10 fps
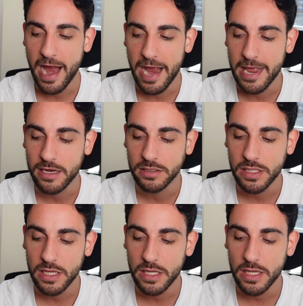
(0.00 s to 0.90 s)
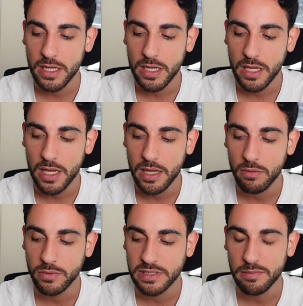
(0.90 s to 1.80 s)
and
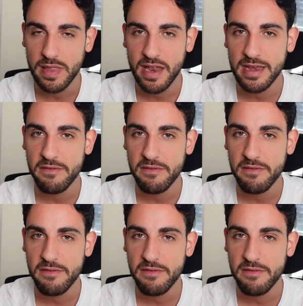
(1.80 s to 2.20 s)
it was something that I